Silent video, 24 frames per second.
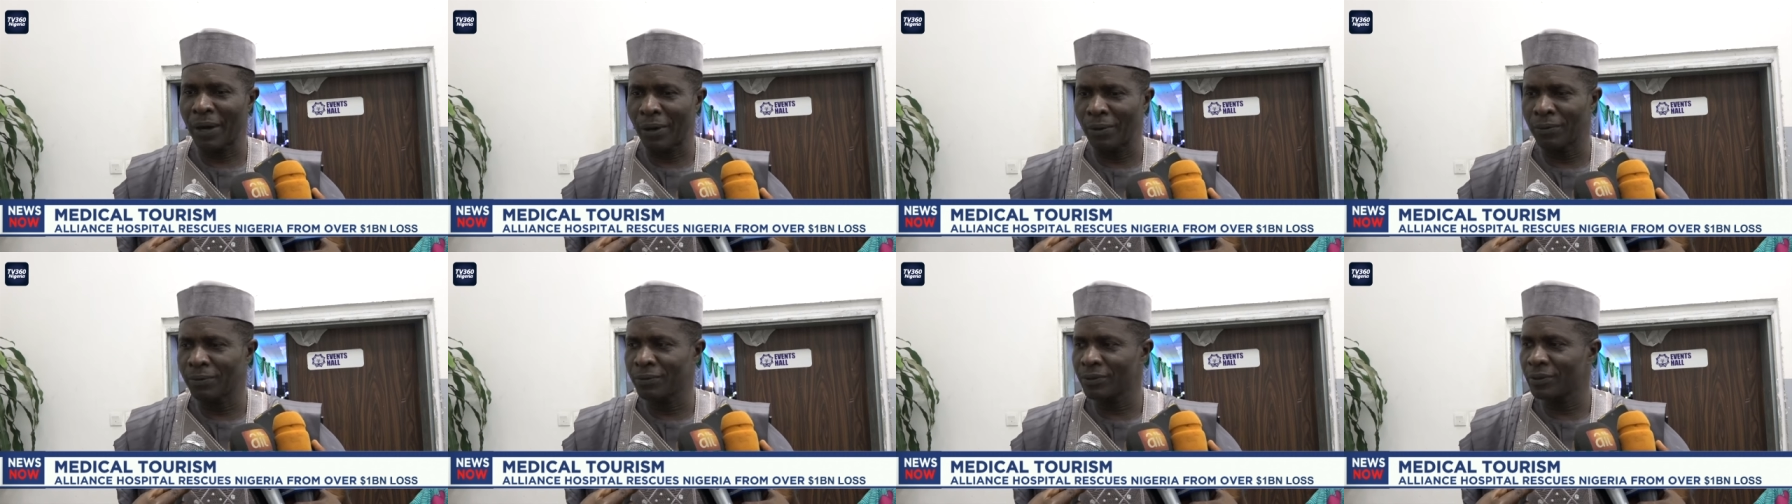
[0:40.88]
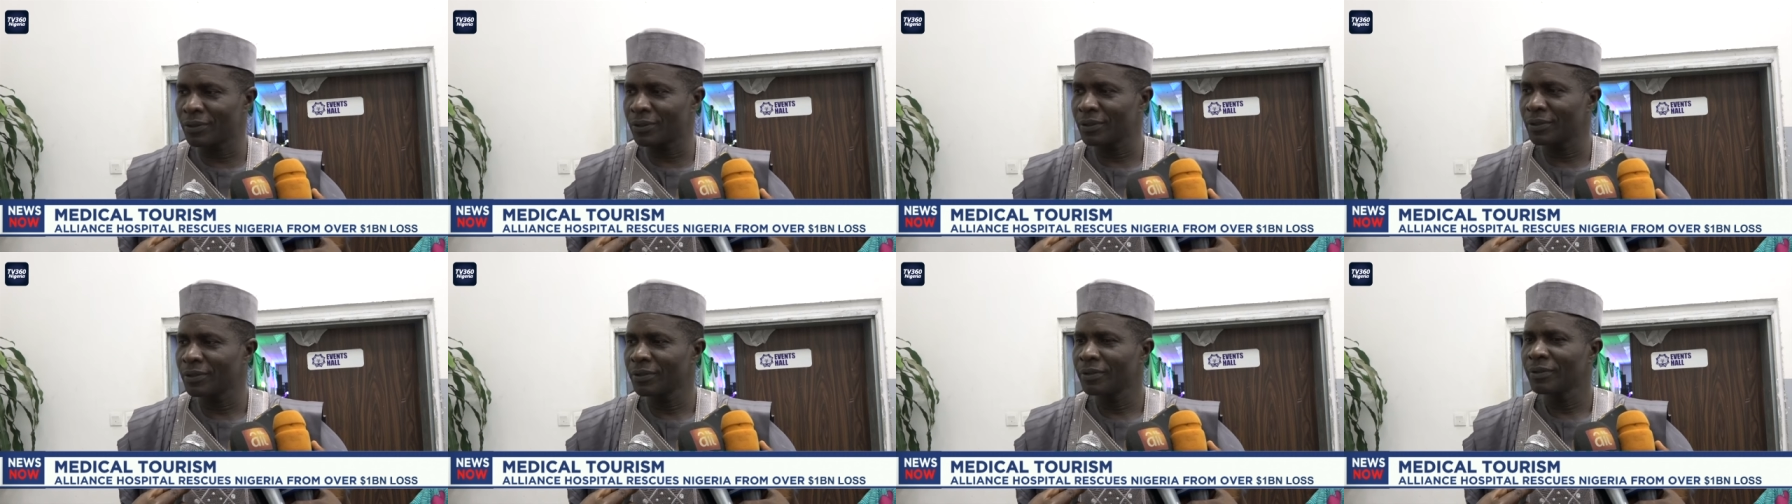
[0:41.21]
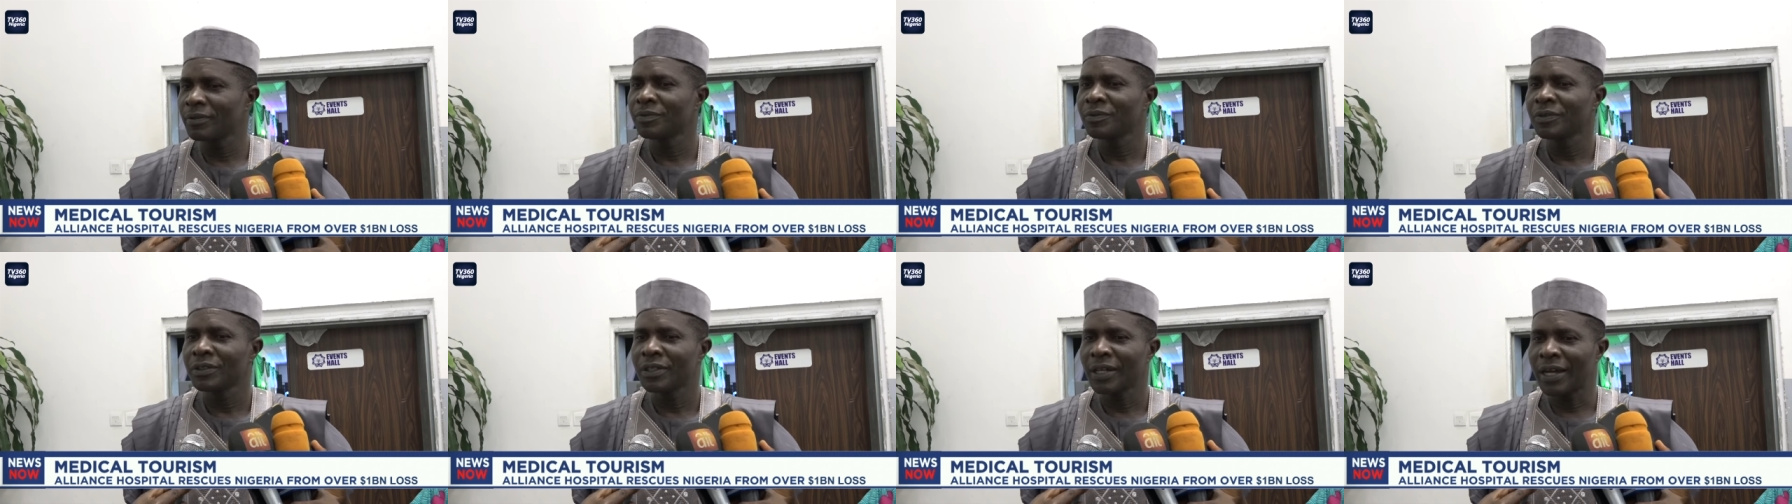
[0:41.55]
pounds
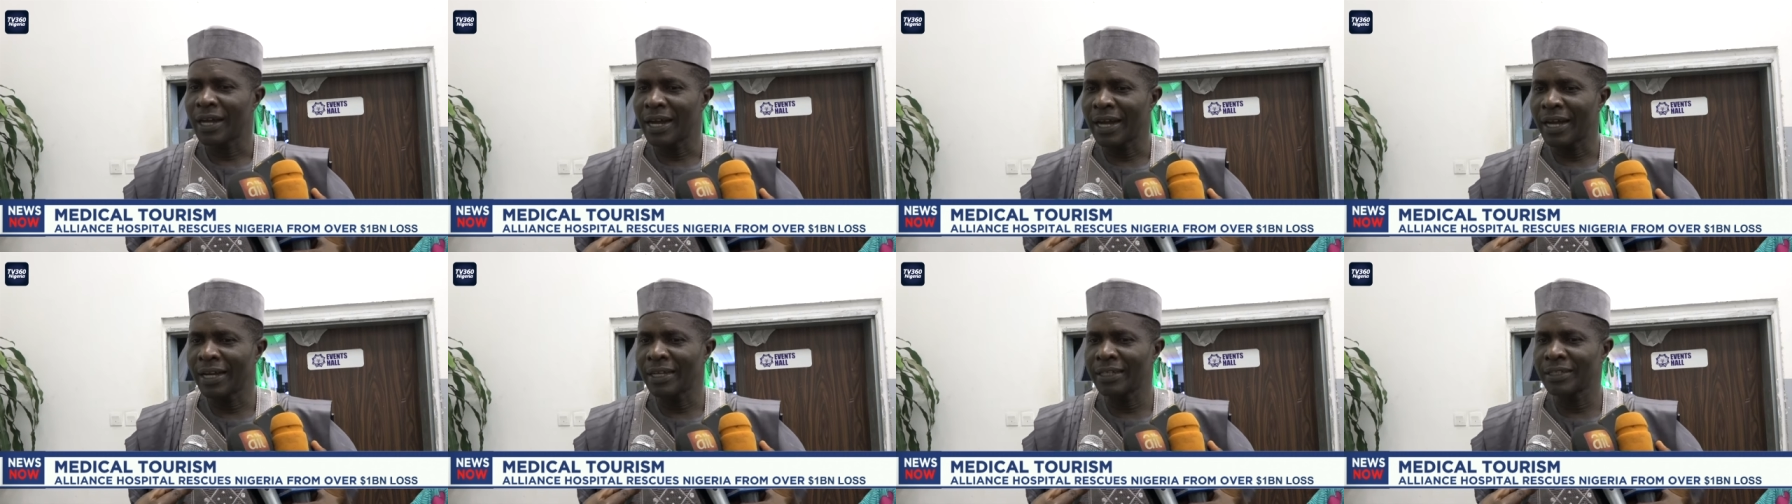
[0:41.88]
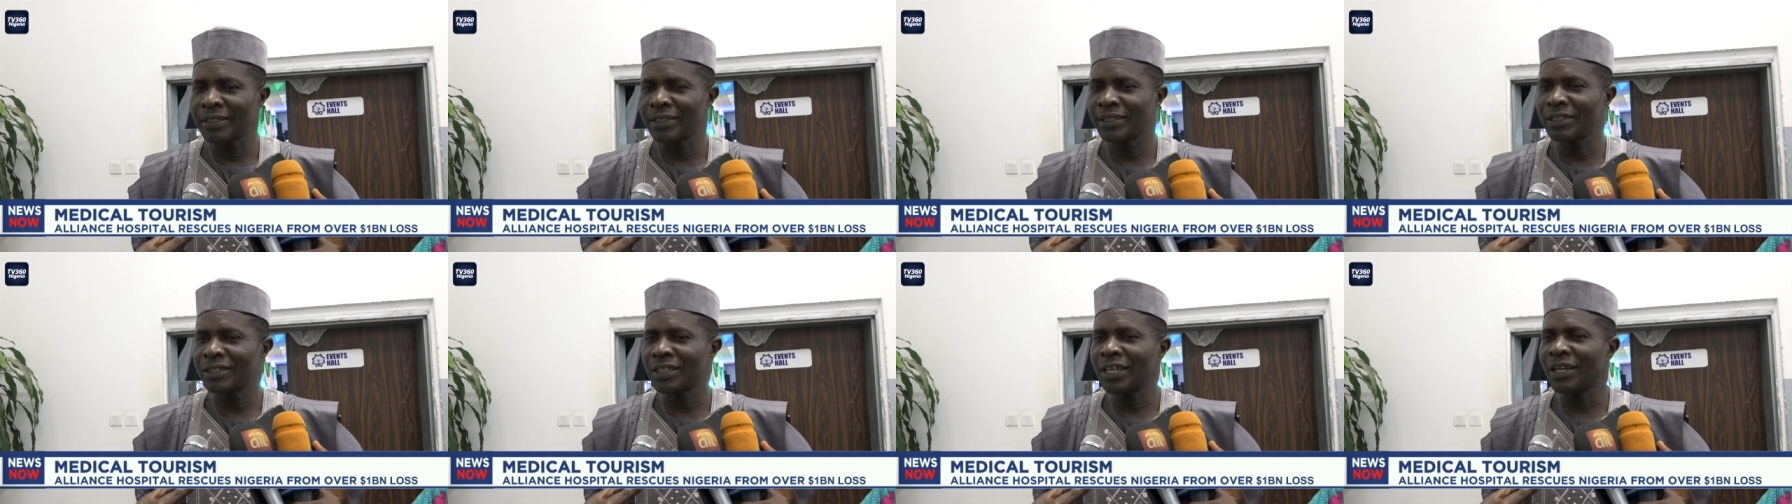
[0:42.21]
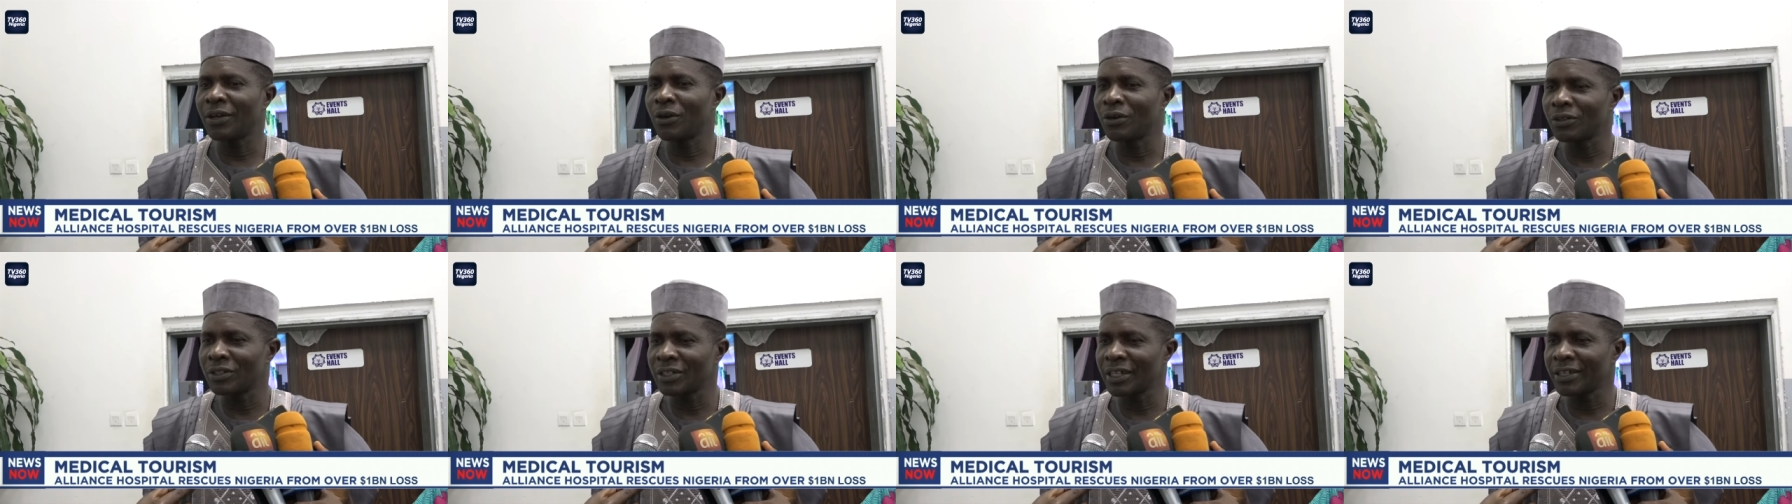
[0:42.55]
and
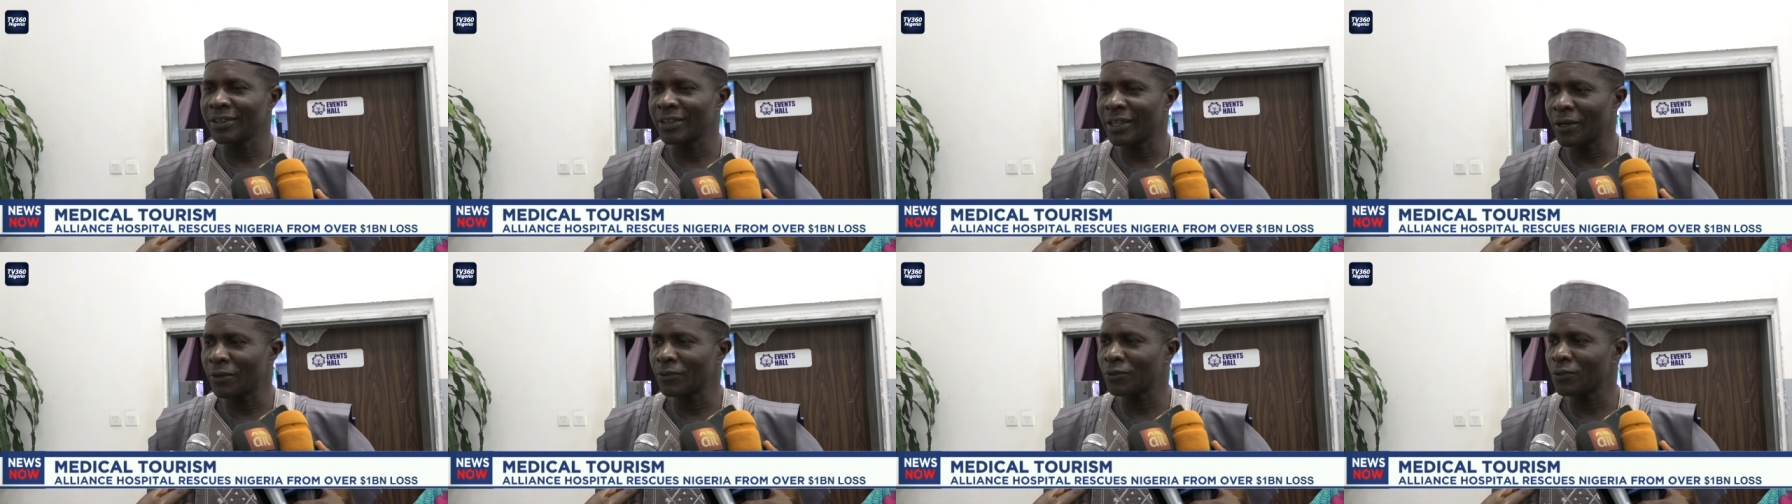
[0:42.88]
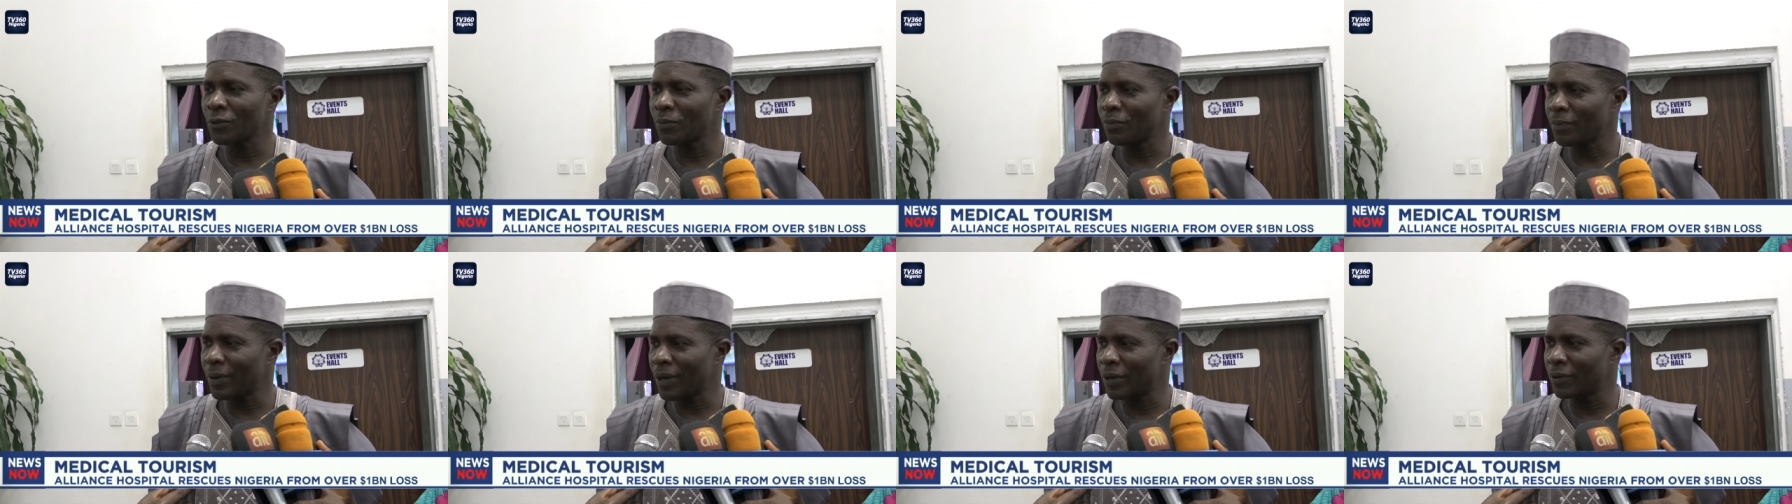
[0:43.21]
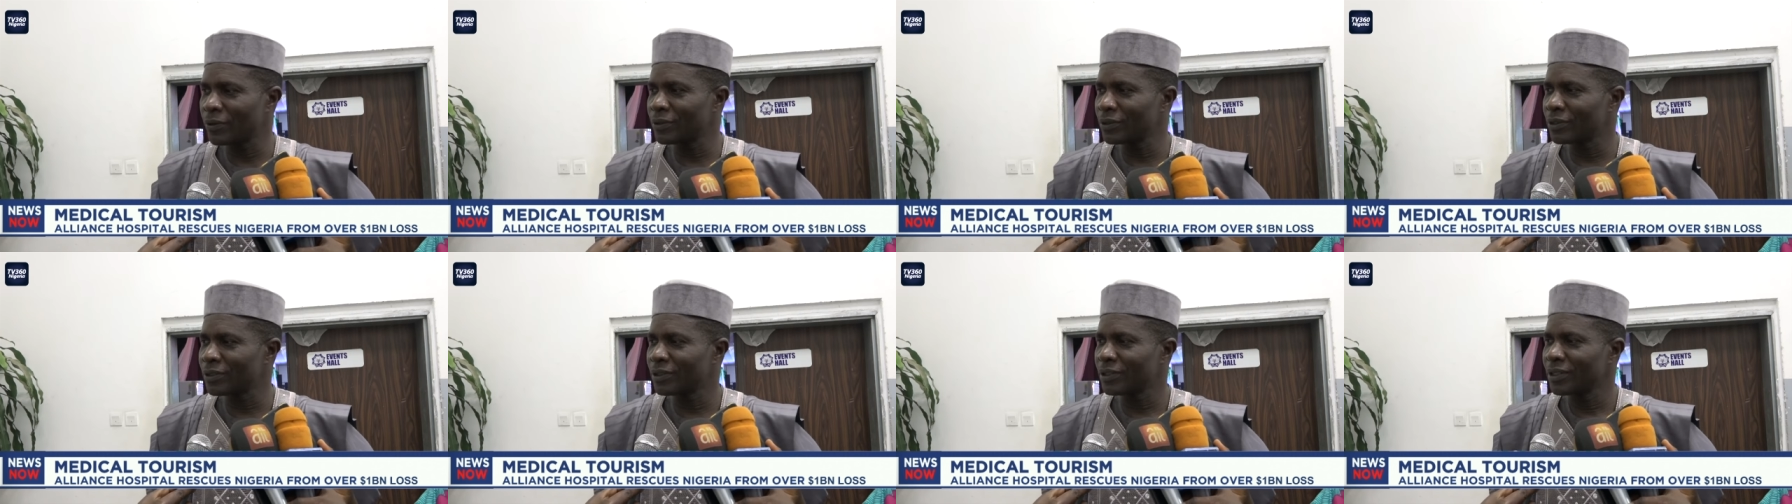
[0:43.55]
100,000
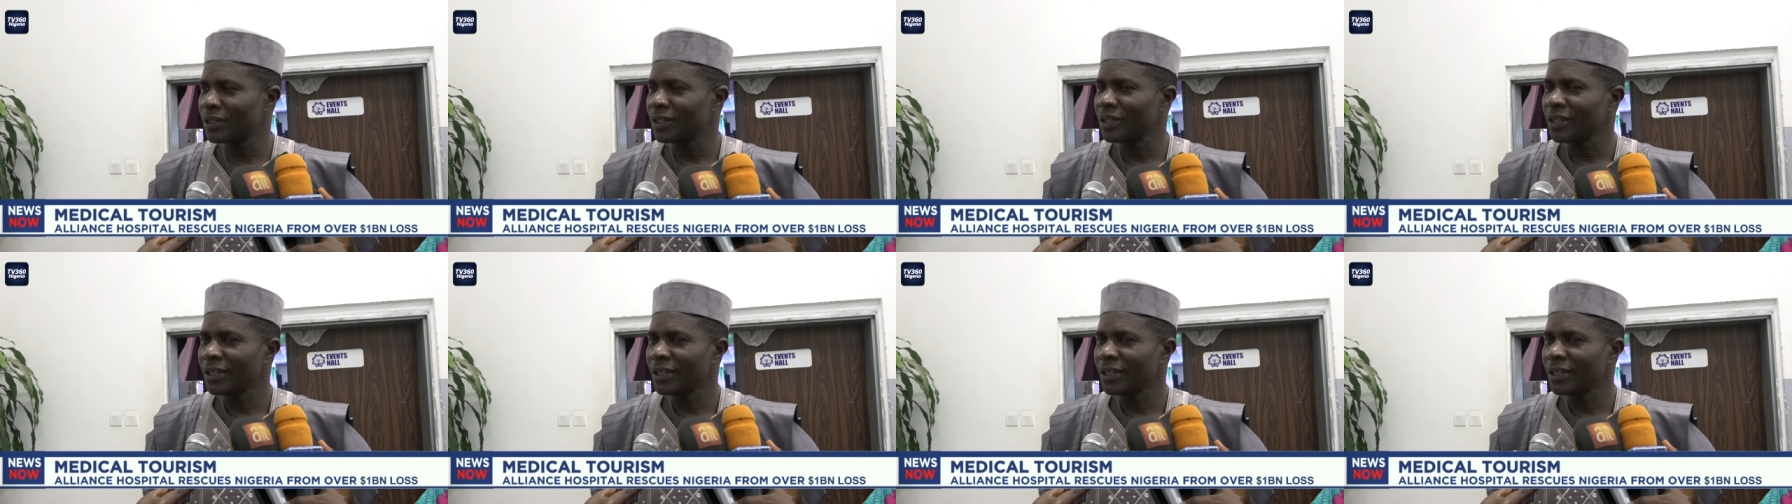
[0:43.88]
pounds.